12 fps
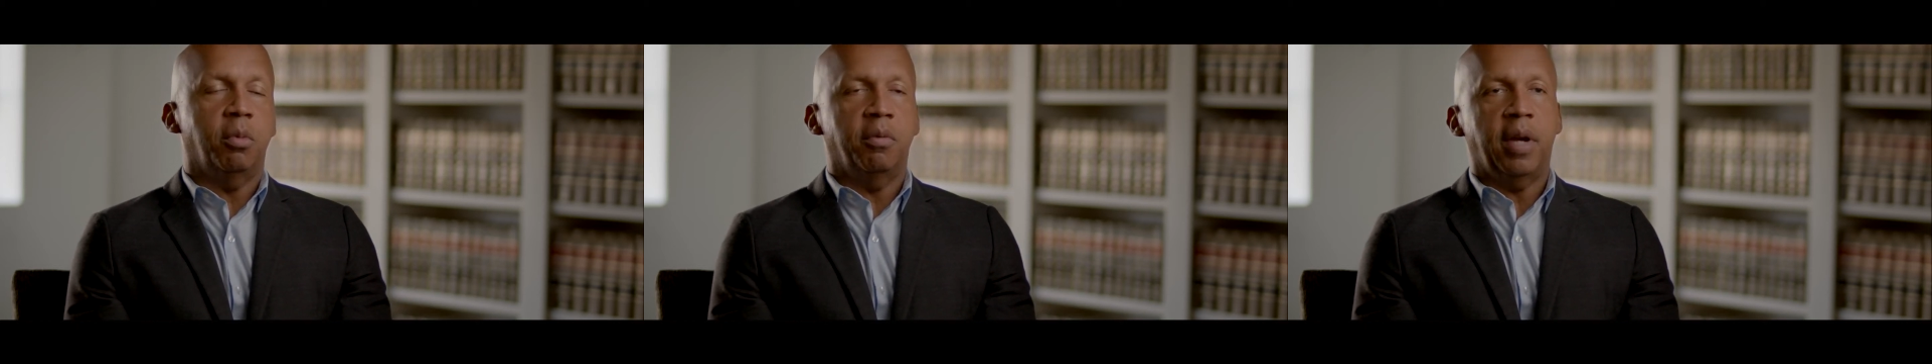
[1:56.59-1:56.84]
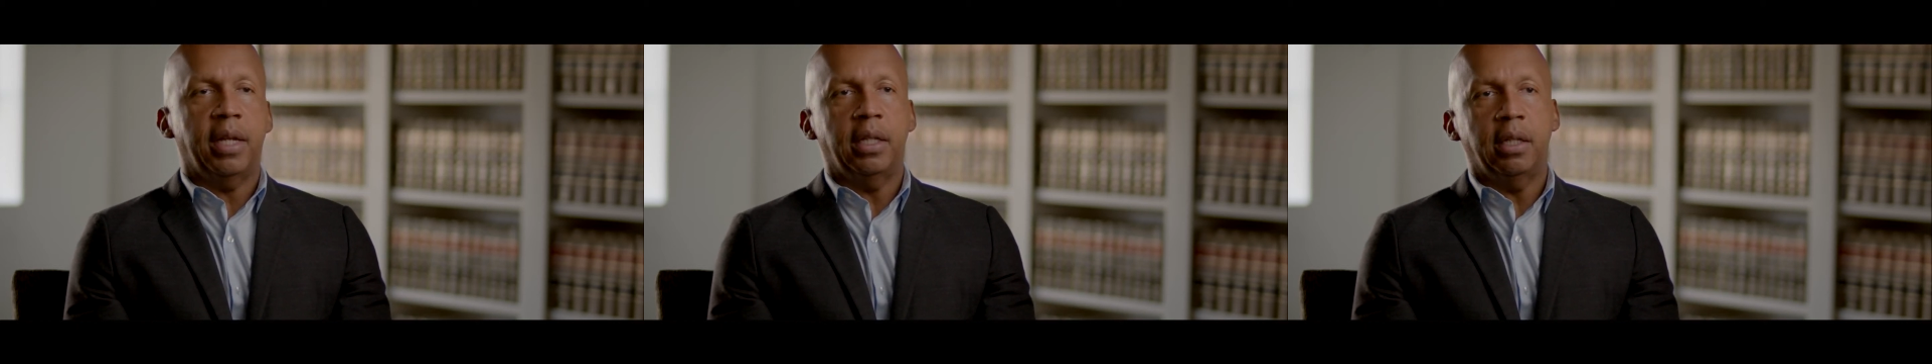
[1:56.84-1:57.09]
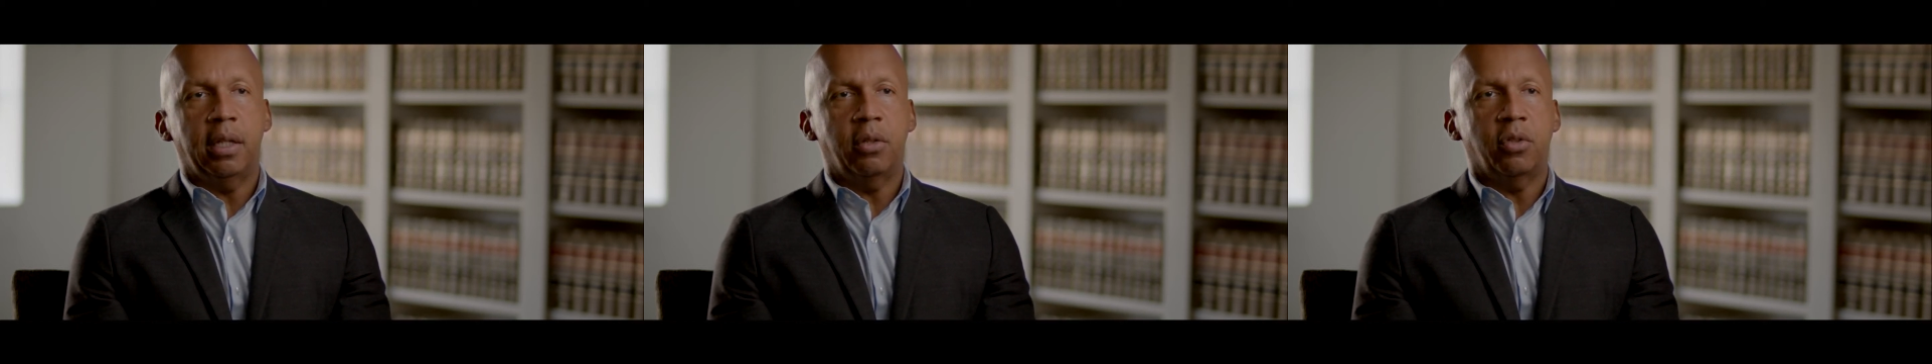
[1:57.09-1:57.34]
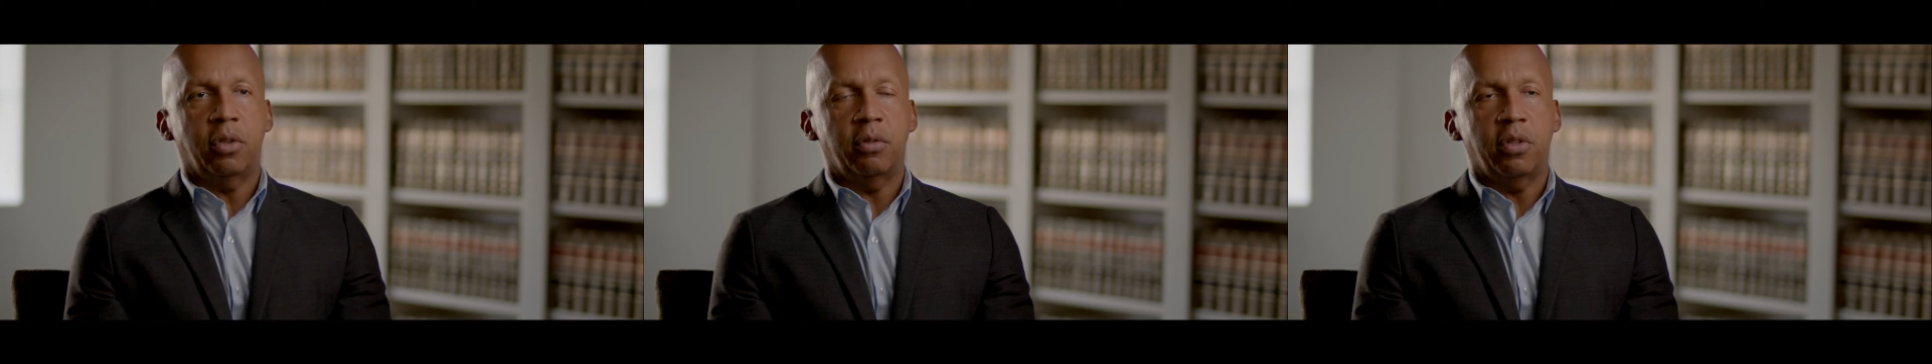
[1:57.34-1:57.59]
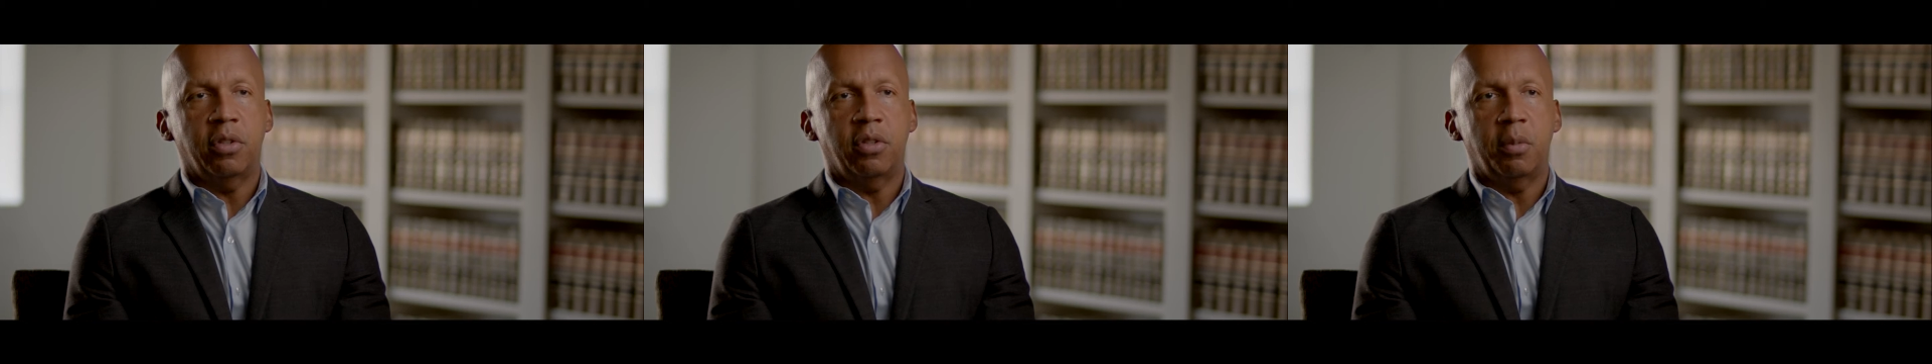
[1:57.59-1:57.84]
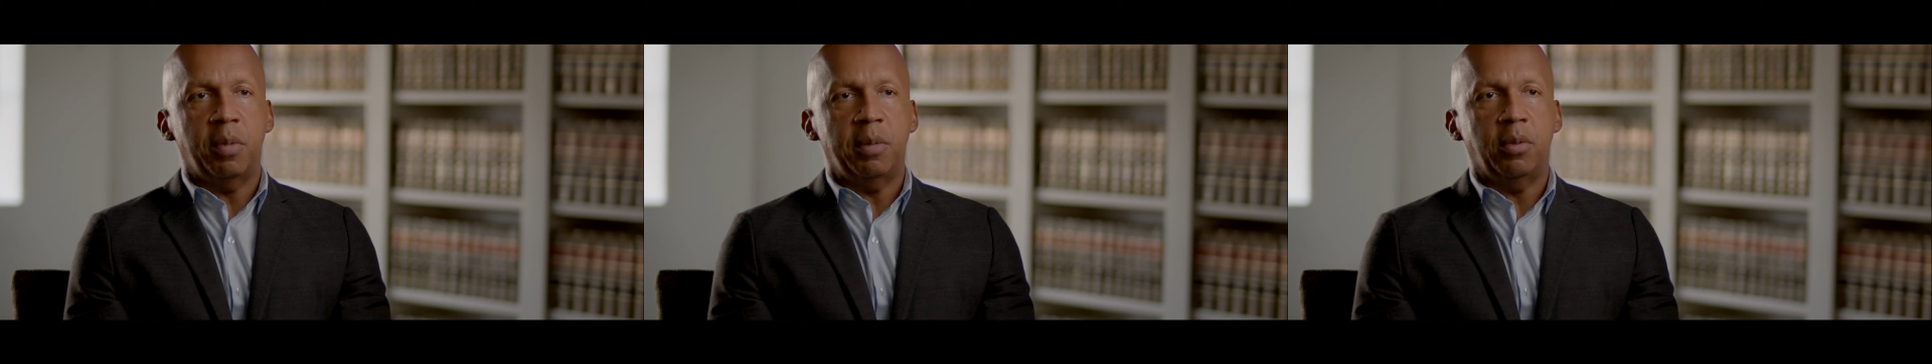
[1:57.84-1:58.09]
providing legal services
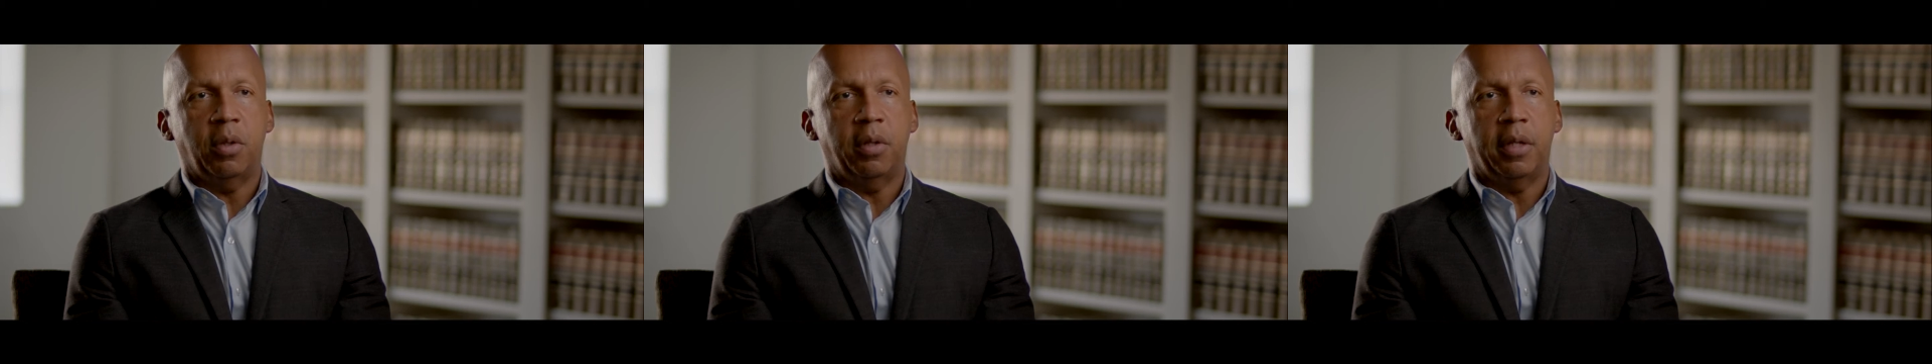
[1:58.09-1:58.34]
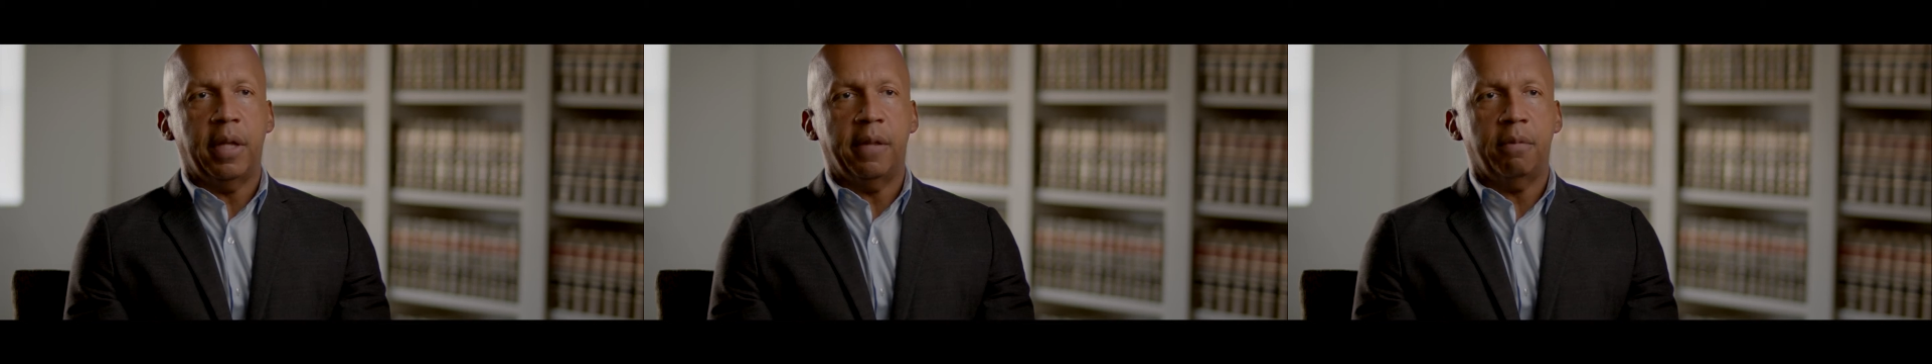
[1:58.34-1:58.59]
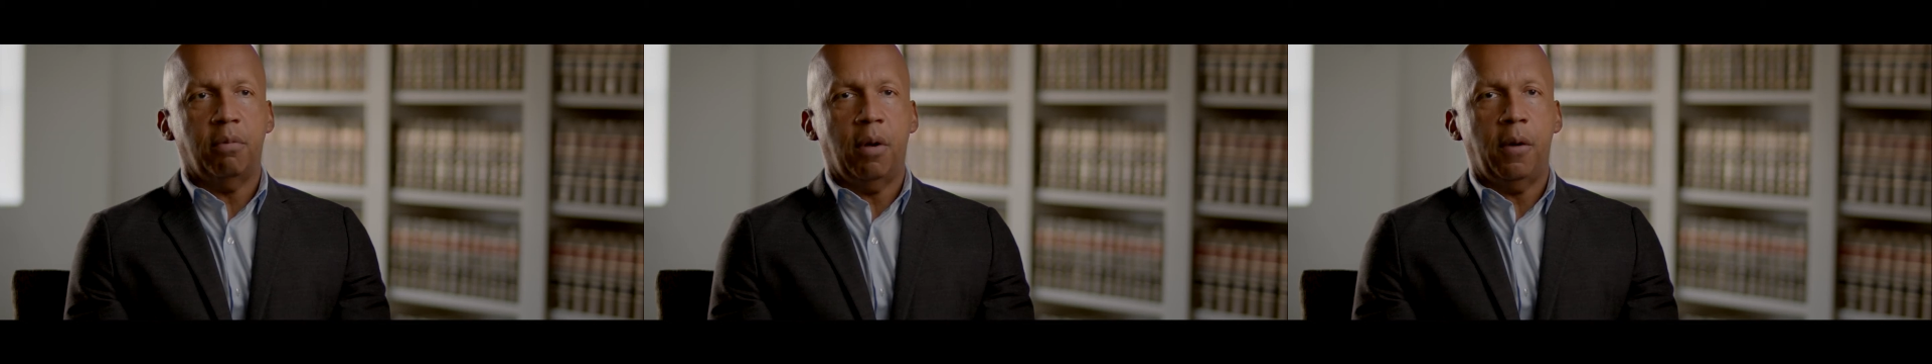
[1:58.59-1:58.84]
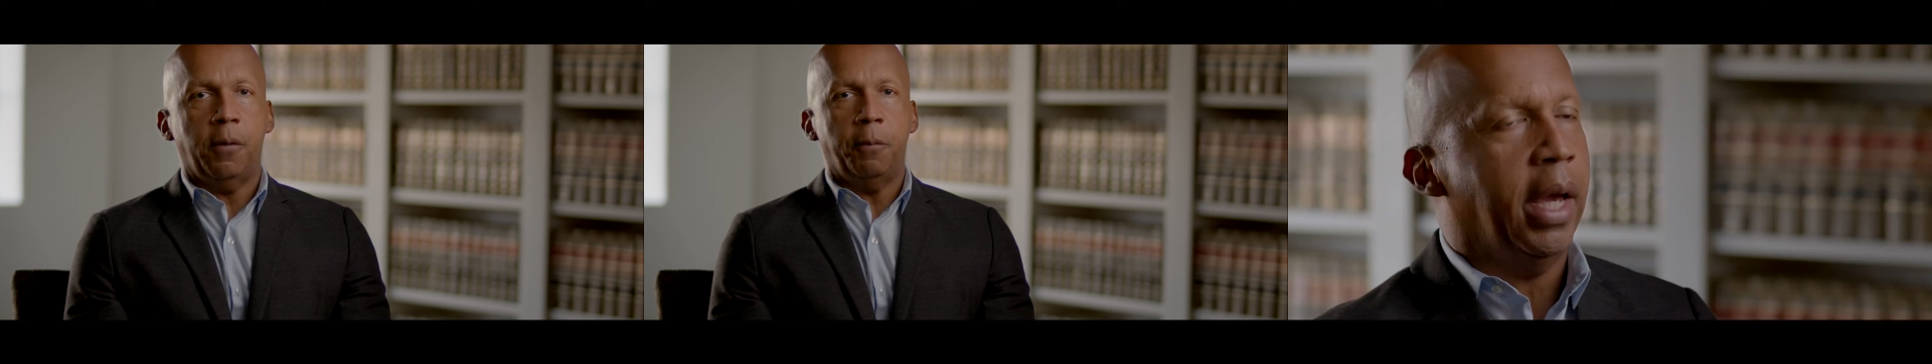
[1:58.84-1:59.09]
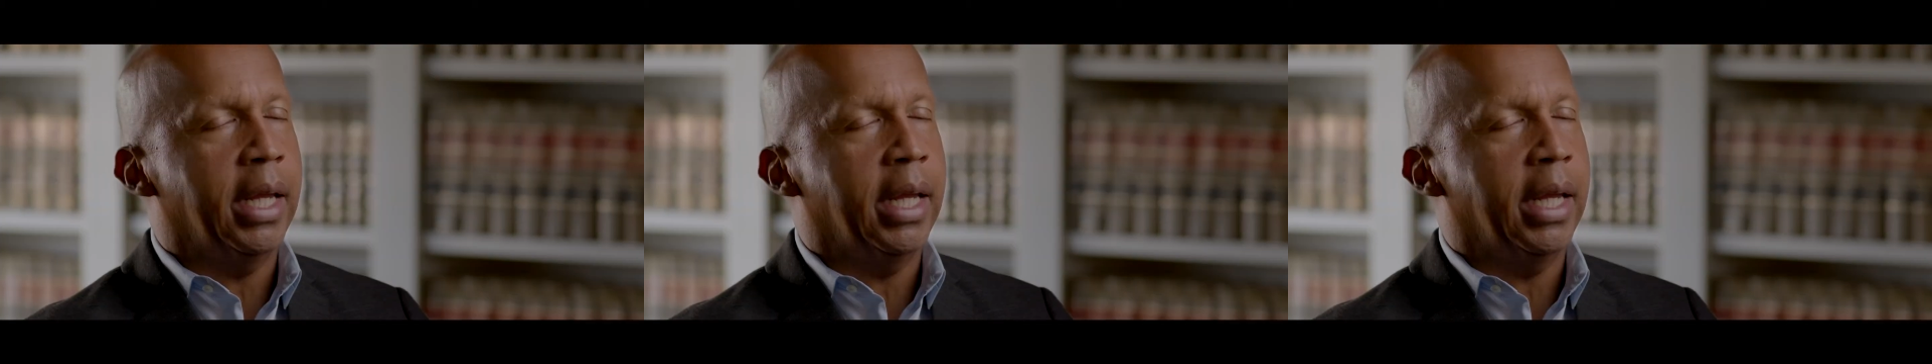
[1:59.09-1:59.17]
to people on death row.